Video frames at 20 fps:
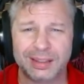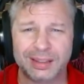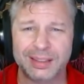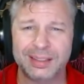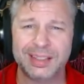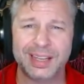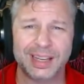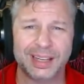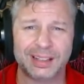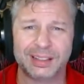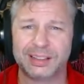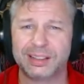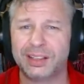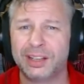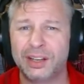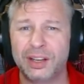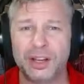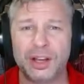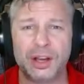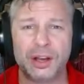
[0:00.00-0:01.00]
Then yeah,
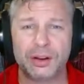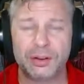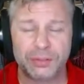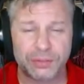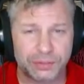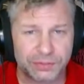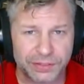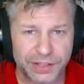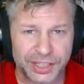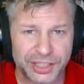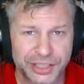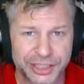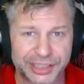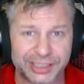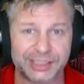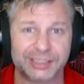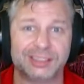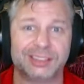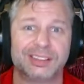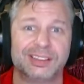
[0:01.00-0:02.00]
flush
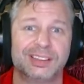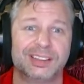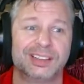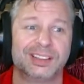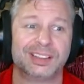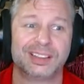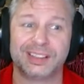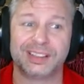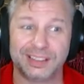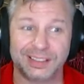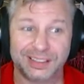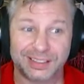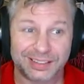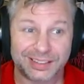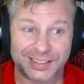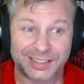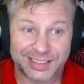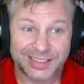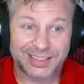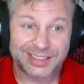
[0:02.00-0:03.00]
it.
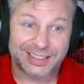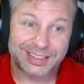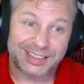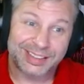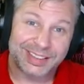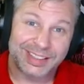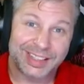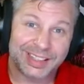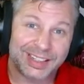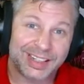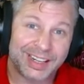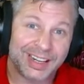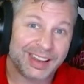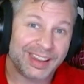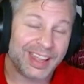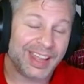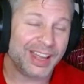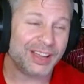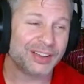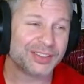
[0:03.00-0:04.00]
Just get it out of
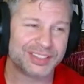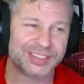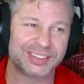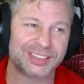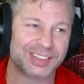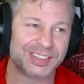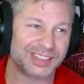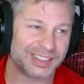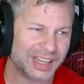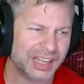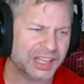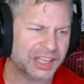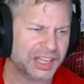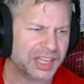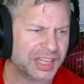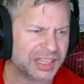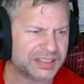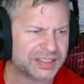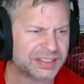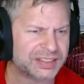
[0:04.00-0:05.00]
the house. And yeah,
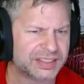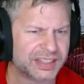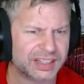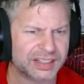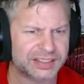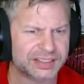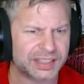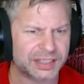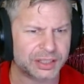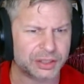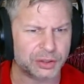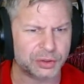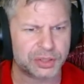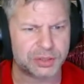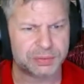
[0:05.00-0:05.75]
it sucks that you